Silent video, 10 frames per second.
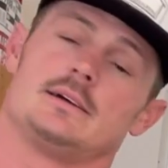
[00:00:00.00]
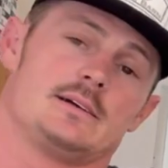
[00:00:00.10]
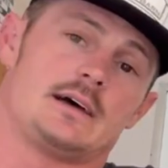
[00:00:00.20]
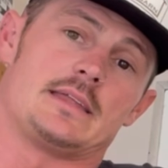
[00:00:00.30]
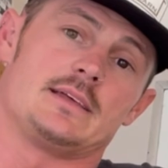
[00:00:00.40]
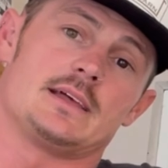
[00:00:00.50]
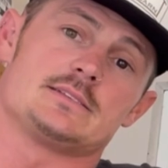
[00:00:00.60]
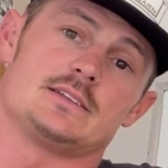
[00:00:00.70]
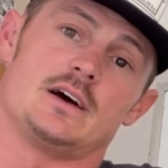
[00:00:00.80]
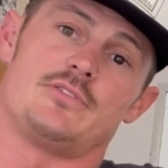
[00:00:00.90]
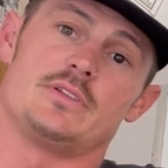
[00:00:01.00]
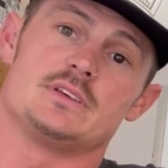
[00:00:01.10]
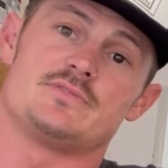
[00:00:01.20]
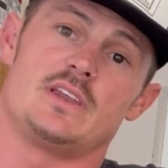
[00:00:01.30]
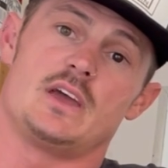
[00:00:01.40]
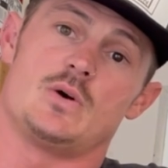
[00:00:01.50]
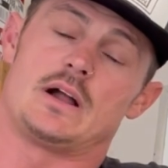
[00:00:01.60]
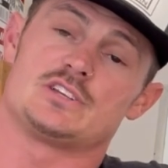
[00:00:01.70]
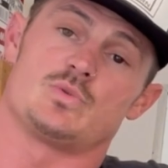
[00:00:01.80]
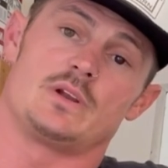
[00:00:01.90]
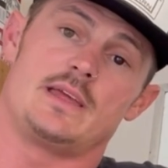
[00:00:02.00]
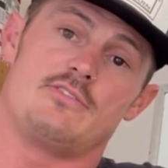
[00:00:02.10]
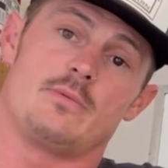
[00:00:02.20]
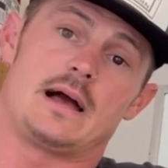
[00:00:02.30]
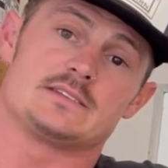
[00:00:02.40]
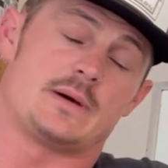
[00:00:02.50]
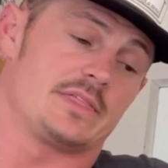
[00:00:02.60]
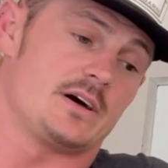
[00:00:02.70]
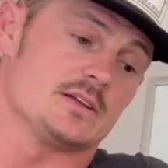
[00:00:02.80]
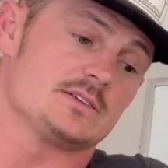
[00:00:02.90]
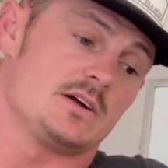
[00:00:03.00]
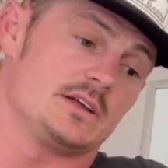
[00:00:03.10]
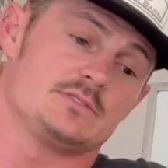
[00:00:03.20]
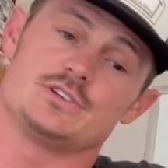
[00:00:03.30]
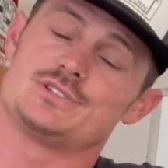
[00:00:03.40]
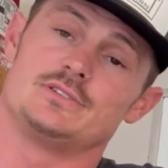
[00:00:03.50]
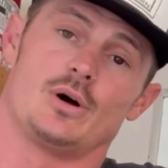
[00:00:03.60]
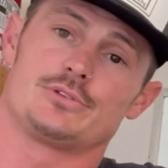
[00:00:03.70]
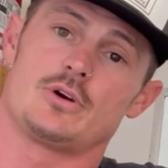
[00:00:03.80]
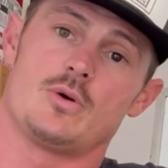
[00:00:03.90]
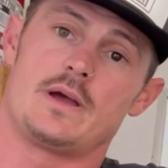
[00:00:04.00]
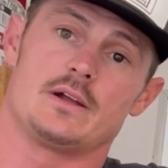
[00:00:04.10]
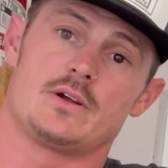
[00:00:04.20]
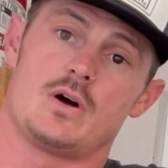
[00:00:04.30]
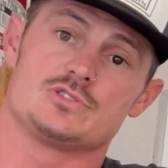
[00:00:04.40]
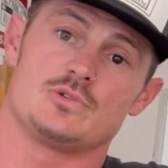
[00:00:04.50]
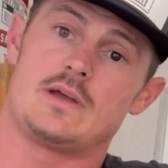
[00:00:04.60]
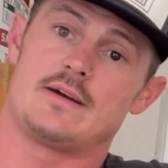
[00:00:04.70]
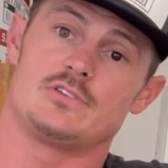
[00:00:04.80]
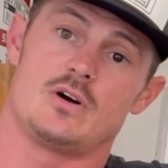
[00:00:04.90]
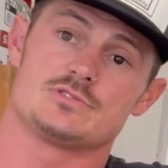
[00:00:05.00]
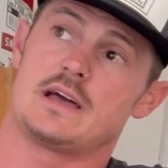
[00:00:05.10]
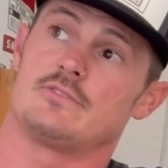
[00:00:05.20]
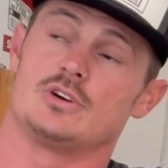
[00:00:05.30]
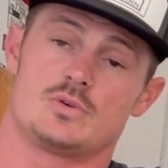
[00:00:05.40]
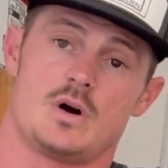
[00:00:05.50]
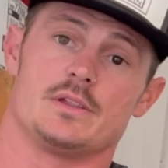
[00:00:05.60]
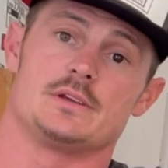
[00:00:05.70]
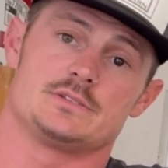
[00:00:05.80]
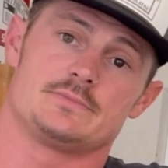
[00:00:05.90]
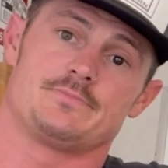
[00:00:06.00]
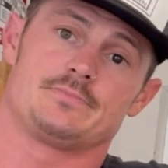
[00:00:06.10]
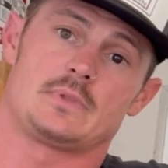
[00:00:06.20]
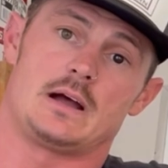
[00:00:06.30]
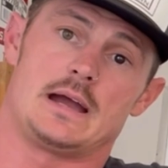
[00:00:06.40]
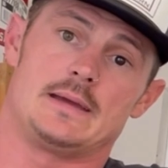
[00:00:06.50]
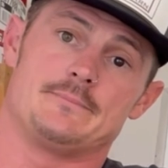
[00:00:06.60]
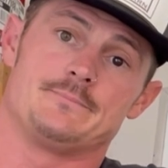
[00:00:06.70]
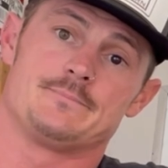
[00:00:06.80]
I think that's enough on this video. I just want to give you guys my thoughts on it. Just don't throw away your dogs when you have dogs that have good qualities. All right.